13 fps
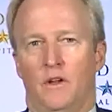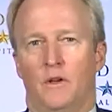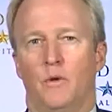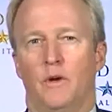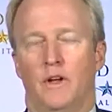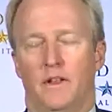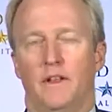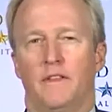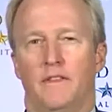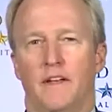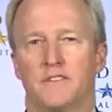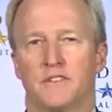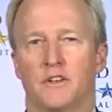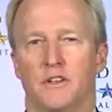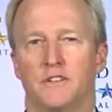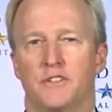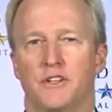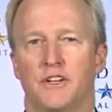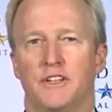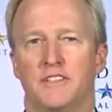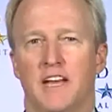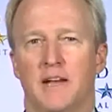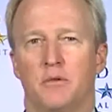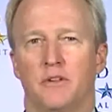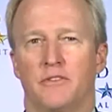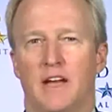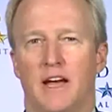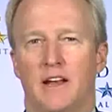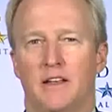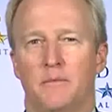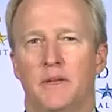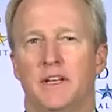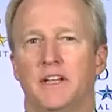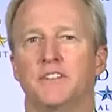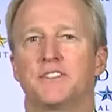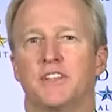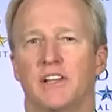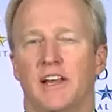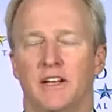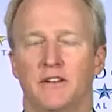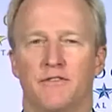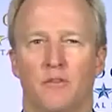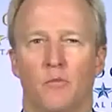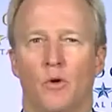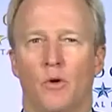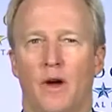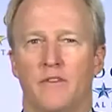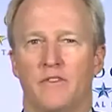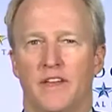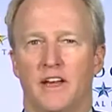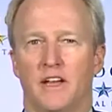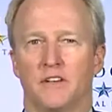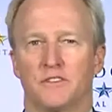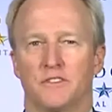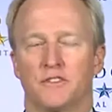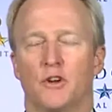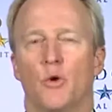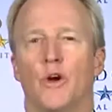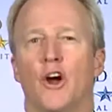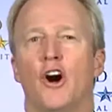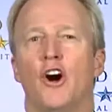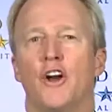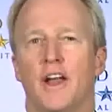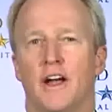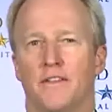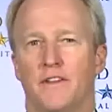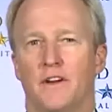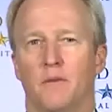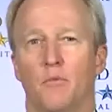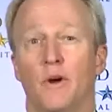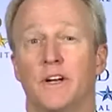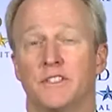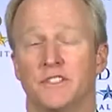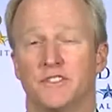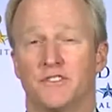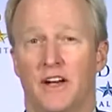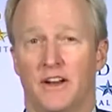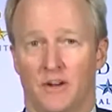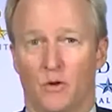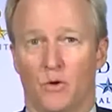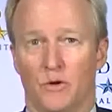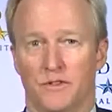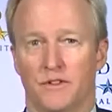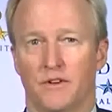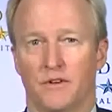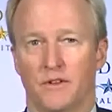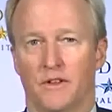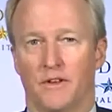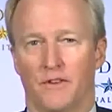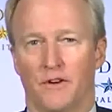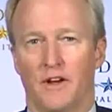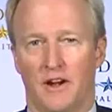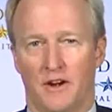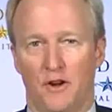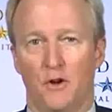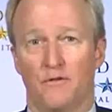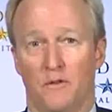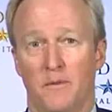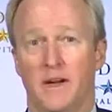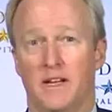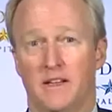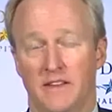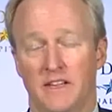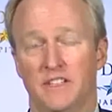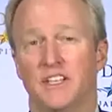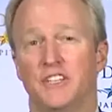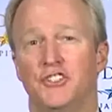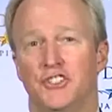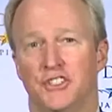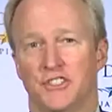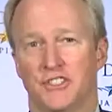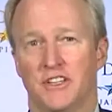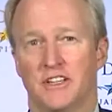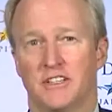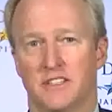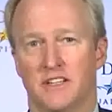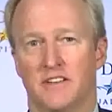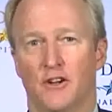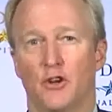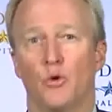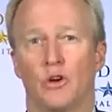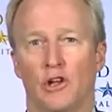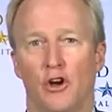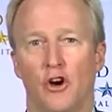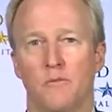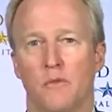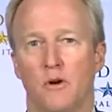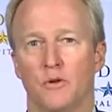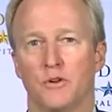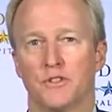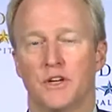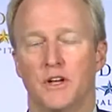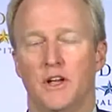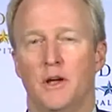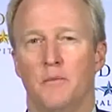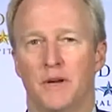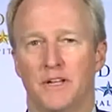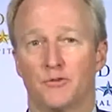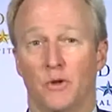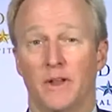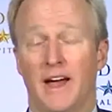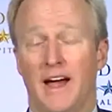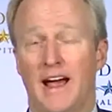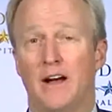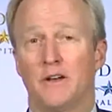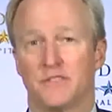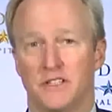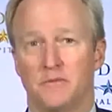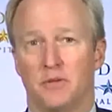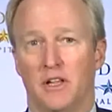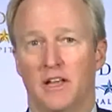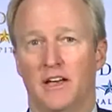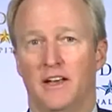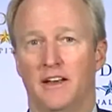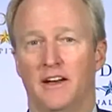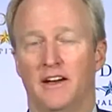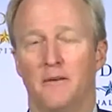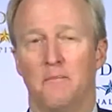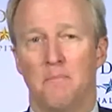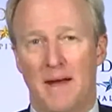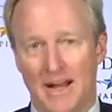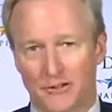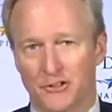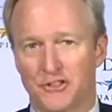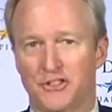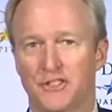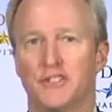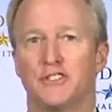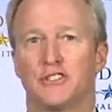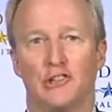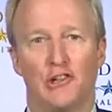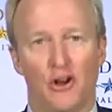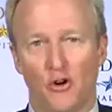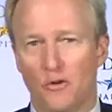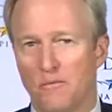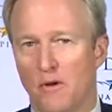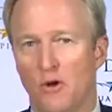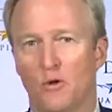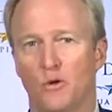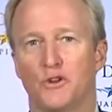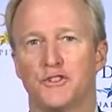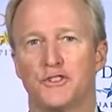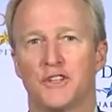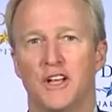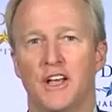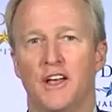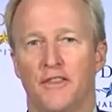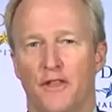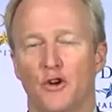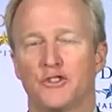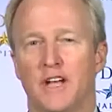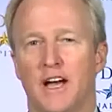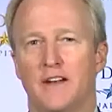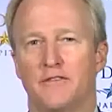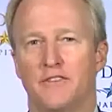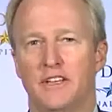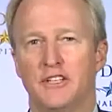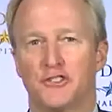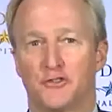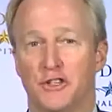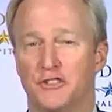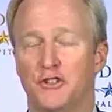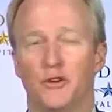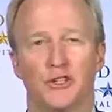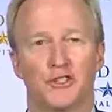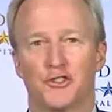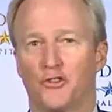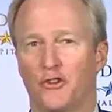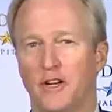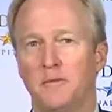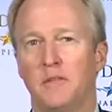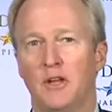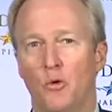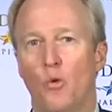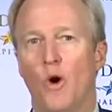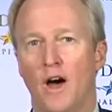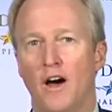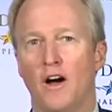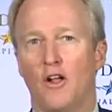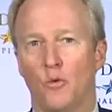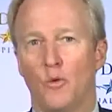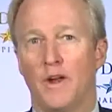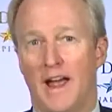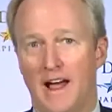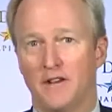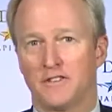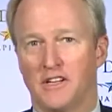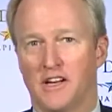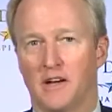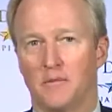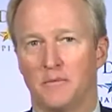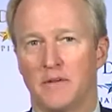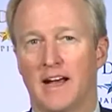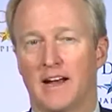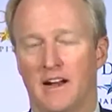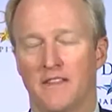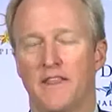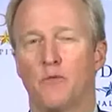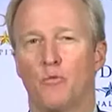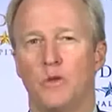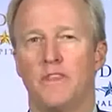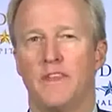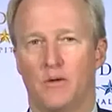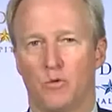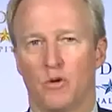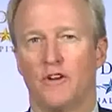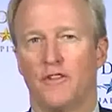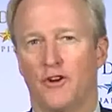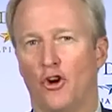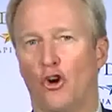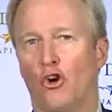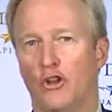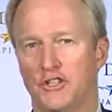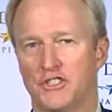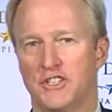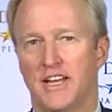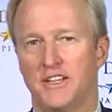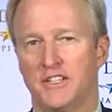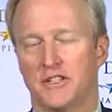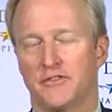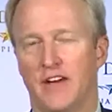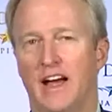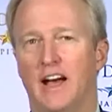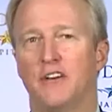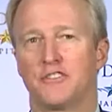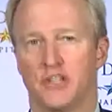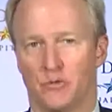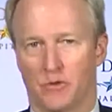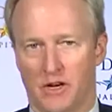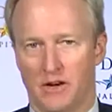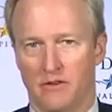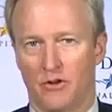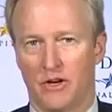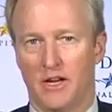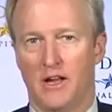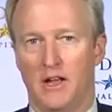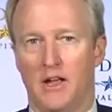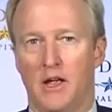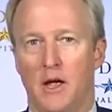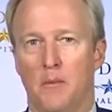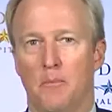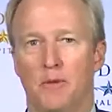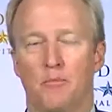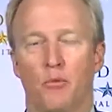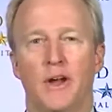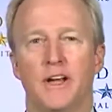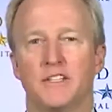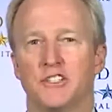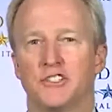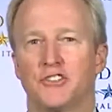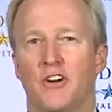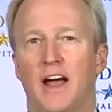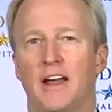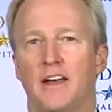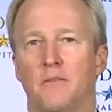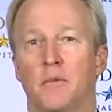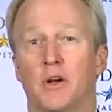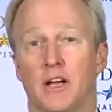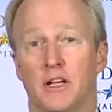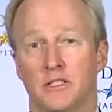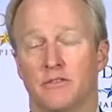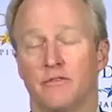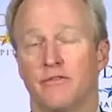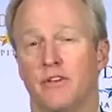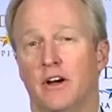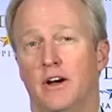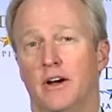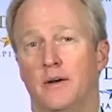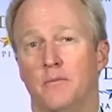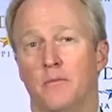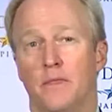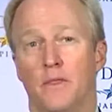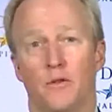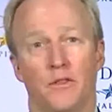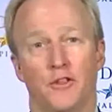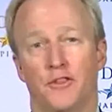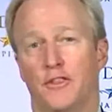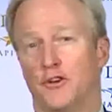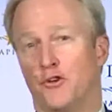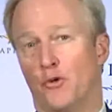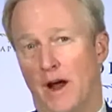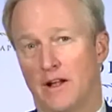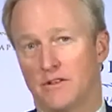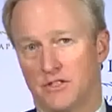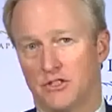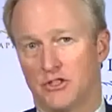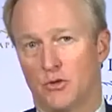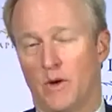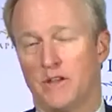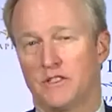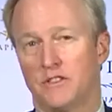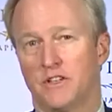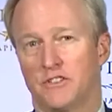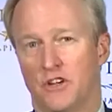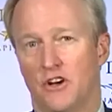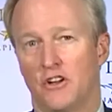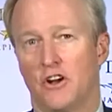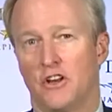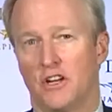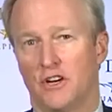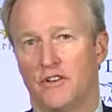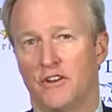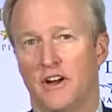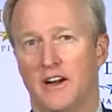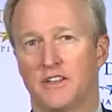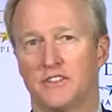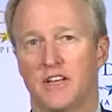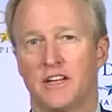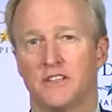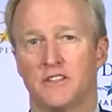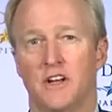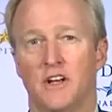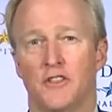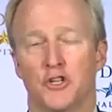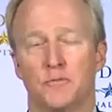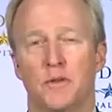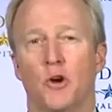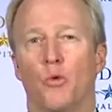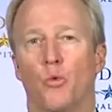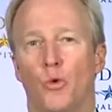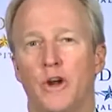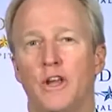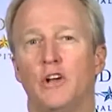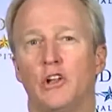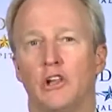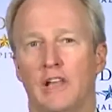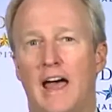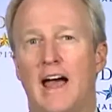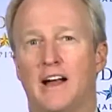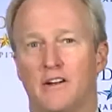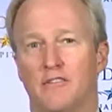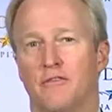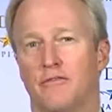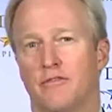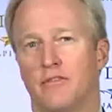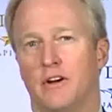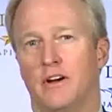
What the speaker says: Well, it's a good example of kind of it being insulated from everything else that's going on out there. Briggs and Stratton, of course, they're kind of known for making these engines that go in lawnmowers. But it's really a housing play. Mattresses, lawnmowers, those kind of industries do extremely well when housing comes back. And we think we're in an early stages of a housing recovery. But Briggs and Stratton, because of the drought situation that's gone on here in the United States, there's been a real lack of